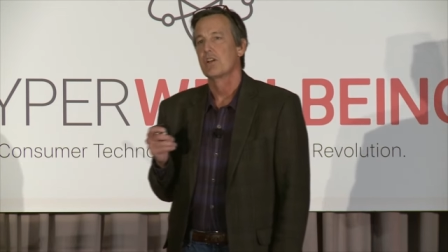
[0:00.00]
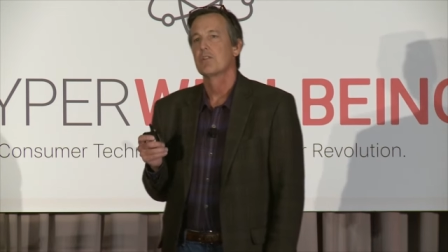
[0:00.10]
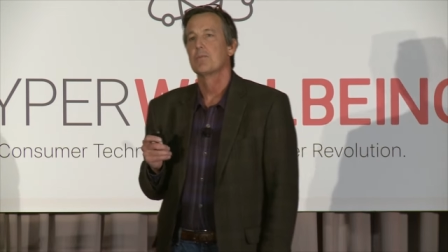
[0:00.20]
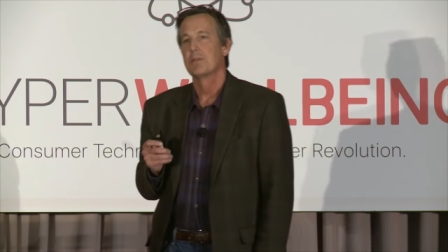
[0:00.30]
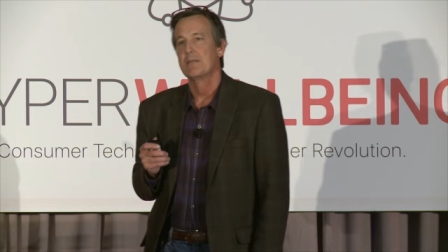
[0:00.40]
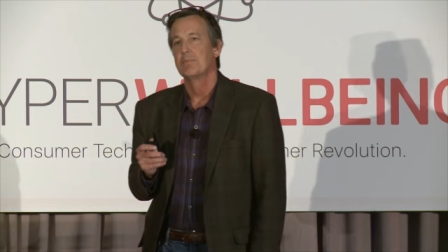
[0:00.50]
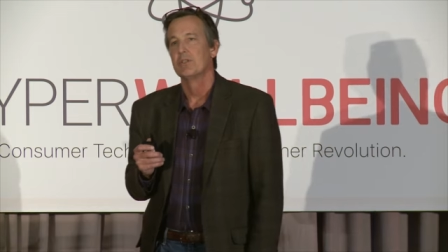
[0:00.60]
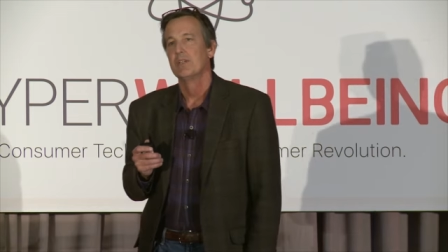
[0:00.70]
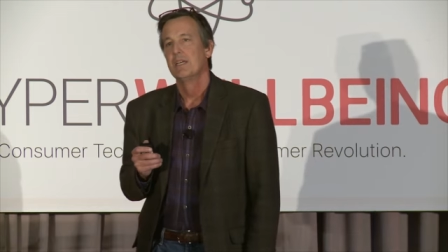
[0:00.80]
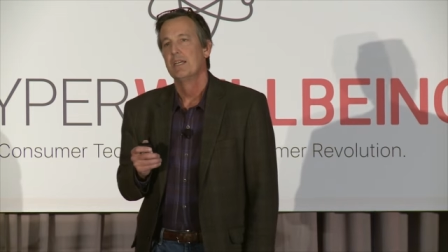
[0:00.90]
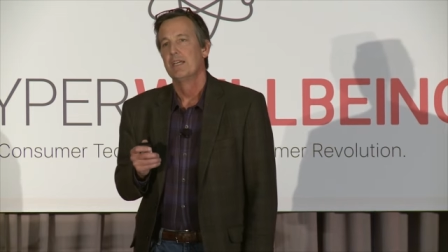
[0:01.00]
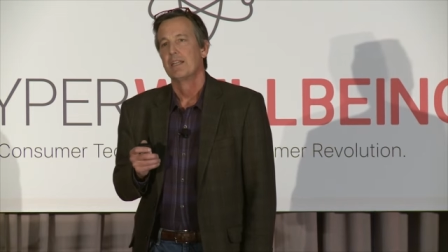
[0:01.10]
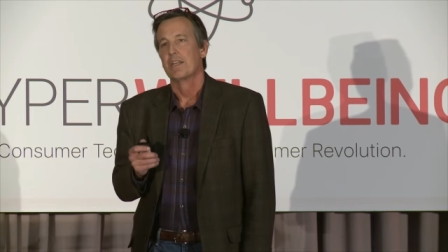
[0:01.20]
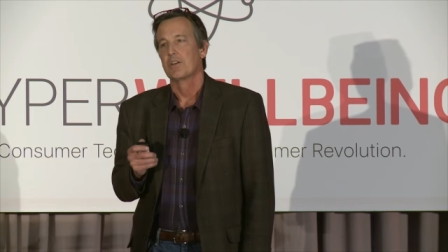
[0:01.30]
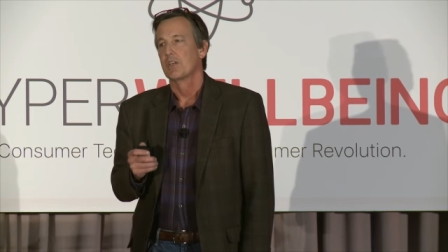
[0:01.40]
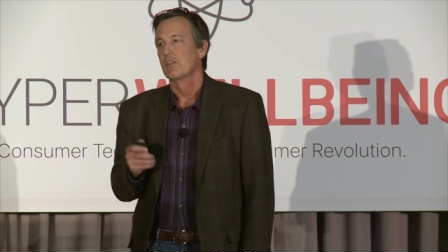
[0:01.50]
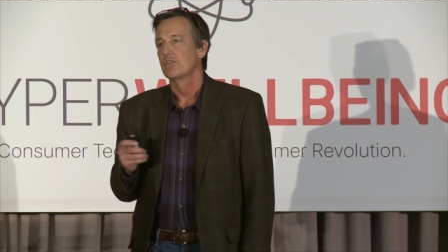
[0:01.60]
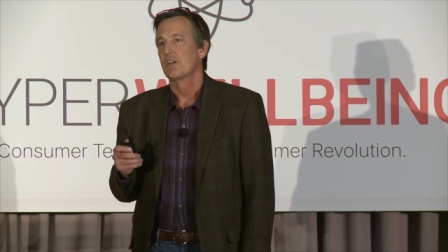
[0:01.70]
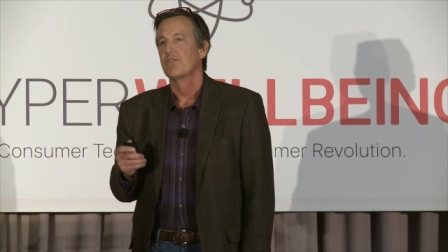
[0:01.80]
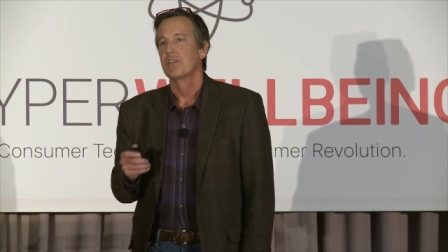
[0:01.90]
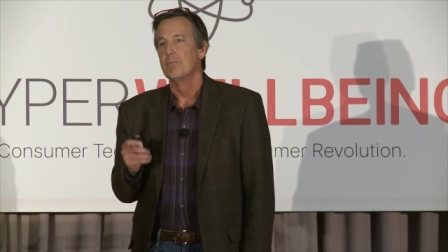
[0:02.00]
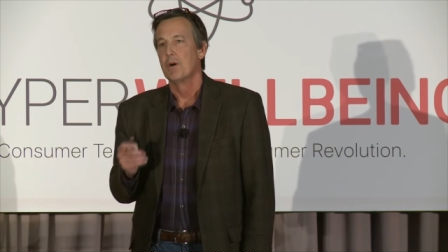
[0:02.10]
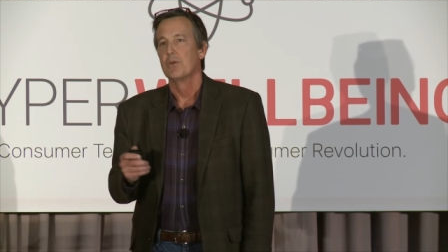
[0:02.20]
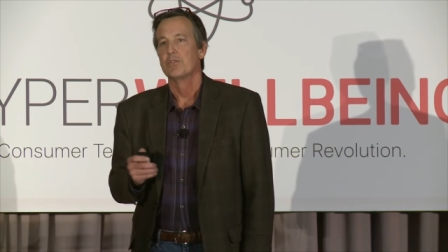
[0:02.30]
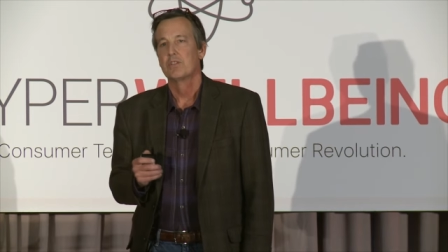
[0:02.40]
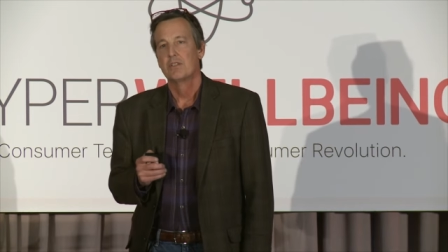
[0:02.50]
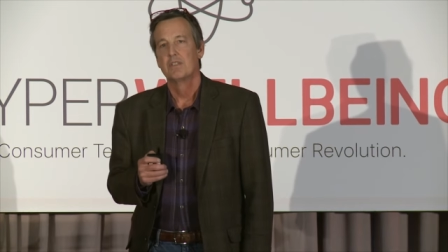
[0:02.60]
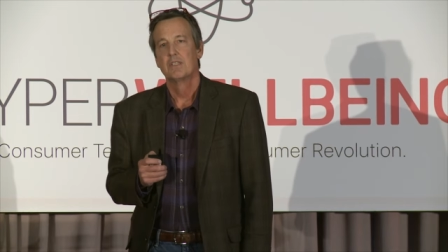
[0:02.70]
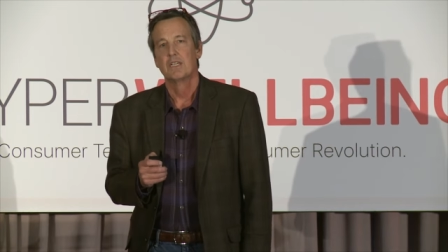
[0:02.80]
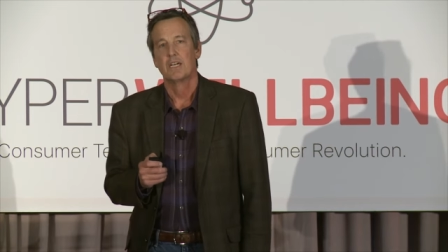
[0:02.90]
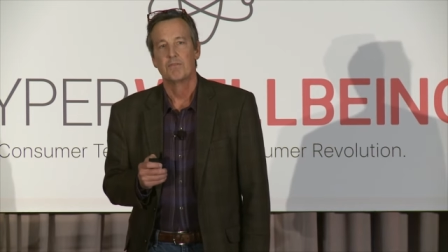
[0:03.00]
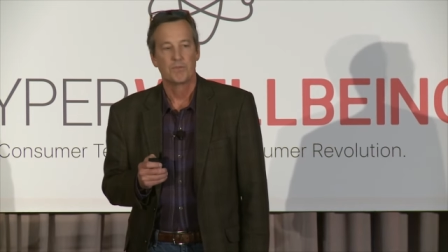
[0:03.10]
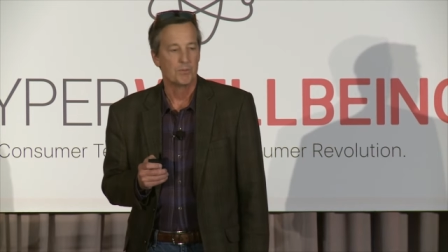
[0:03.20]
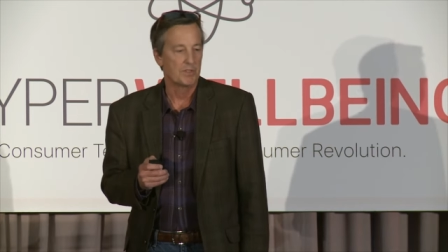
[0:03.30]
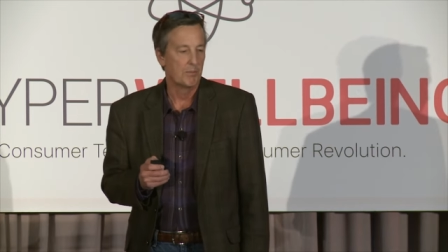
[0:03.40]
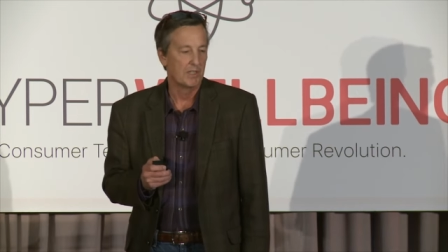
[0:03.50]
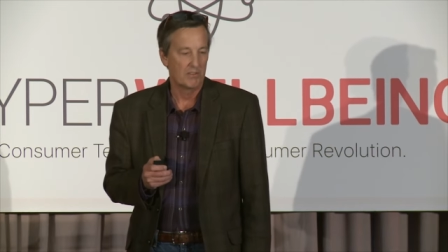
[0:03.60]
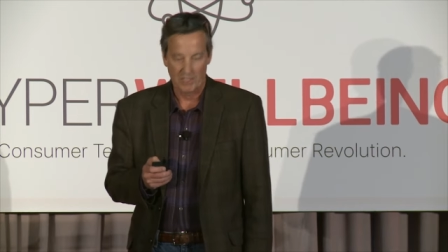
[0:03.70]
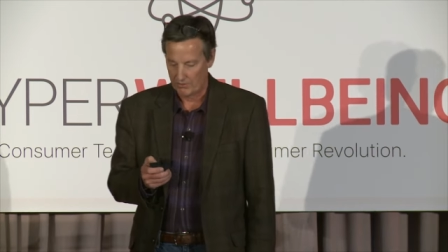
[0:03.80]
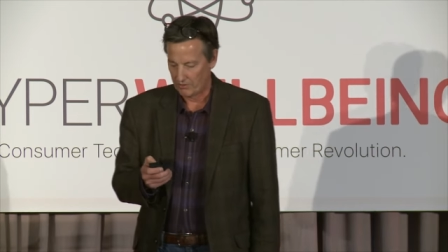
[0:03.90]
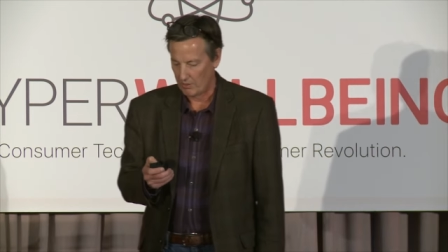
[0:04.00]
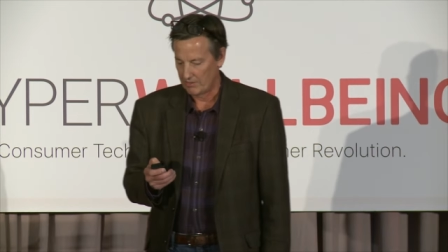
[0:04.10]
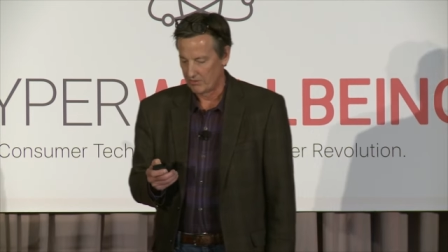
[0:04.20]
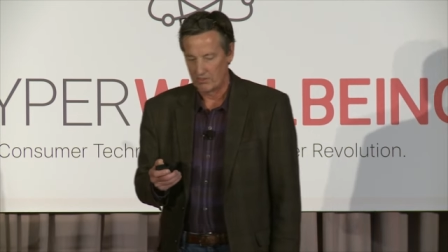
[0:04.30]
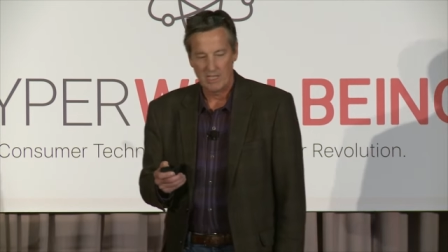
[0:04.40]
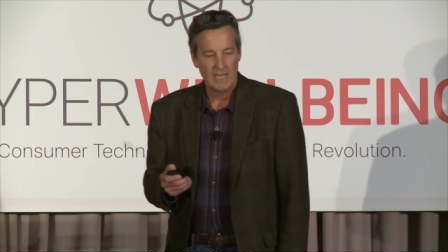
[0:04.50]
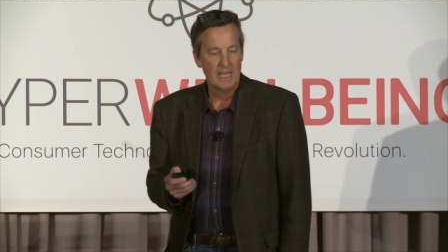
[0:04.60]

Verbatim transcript: They're the people that are going to suffer the most um, from some of these health crises.